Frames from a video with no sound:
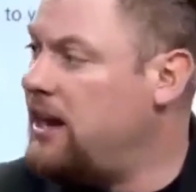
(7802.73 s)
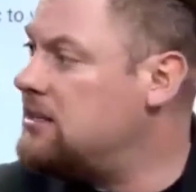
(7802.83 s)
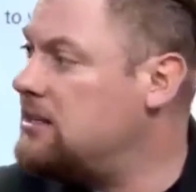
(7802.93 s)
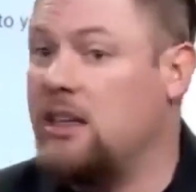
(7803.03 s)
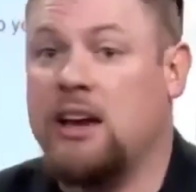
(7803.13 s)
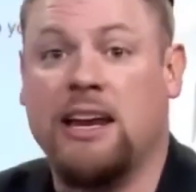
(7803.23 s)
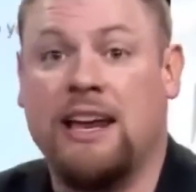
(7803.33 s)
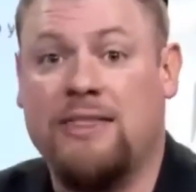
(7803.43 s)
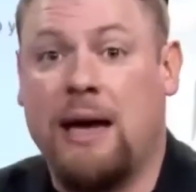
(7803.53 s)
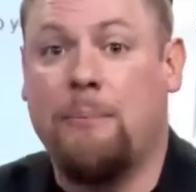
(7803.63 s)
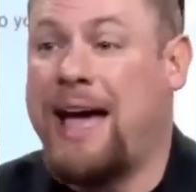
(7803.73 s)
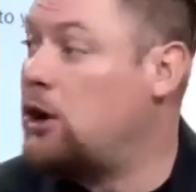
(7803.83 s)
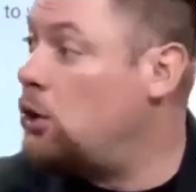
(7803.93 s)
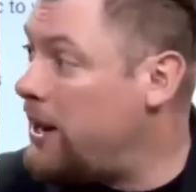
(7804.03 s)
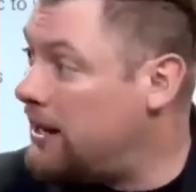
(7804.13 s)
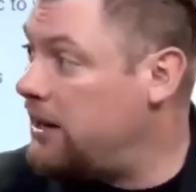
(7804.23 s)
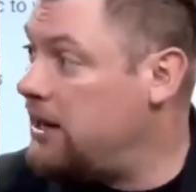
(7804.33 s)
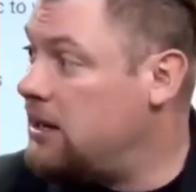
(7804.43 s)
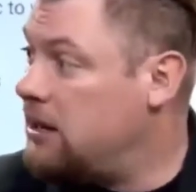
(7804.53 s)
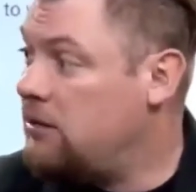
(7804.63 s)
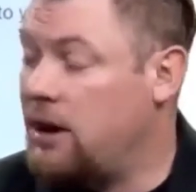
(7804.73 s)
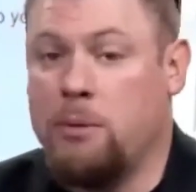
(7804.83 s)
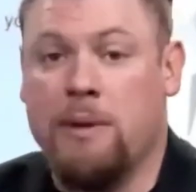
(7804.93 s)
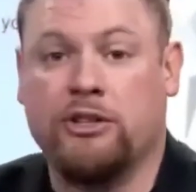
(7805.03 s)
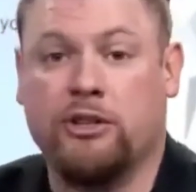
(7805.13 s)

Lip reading: see they're going to get that back quickly, right? We mentioned